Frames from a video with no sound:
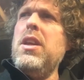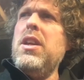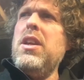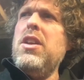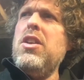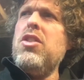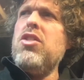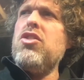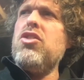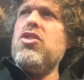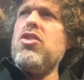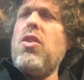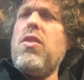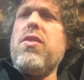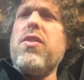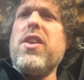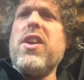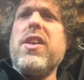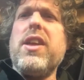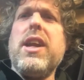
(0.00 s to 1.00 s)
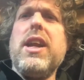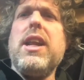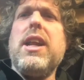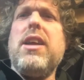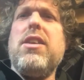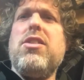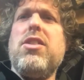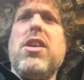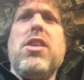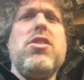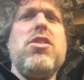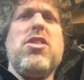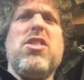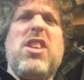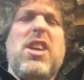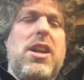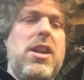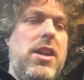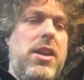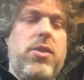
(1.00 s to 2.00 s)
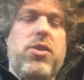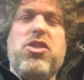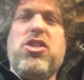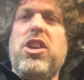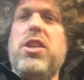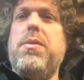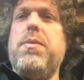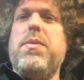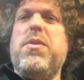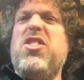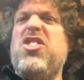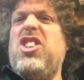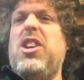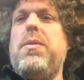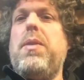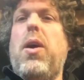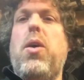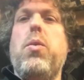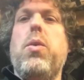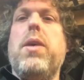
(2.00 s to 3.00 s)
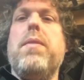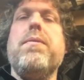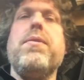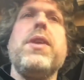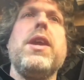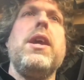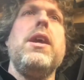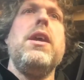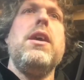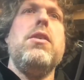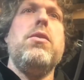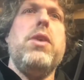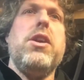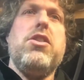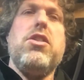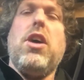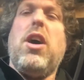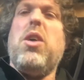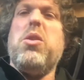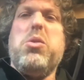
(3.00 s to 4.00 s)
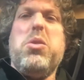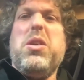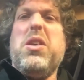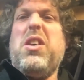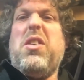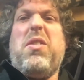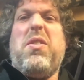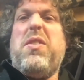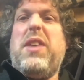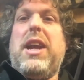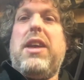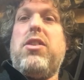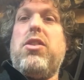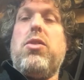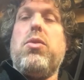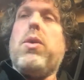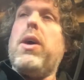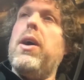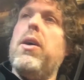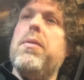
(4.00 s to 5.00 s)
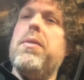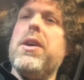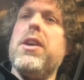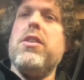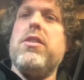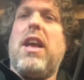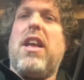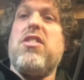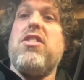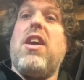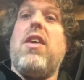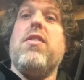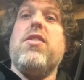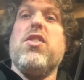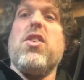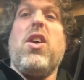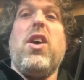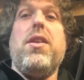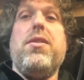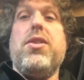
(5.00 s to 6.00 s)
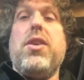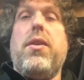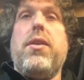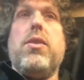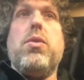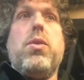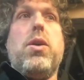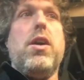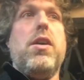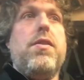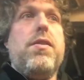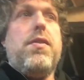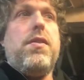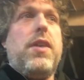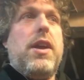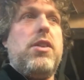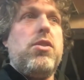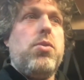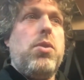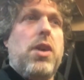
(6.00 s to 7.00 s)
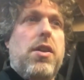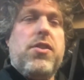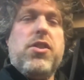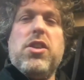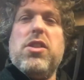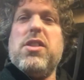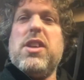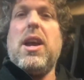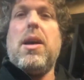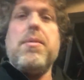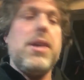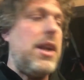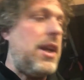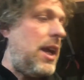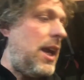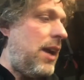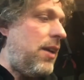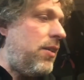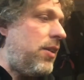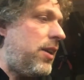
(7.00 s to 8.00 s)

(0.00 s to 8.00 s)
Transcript: Sovereign, I think it is, just a little cheapo one, which I'll fix as well because that's self-drive, so it's worth just coming in here.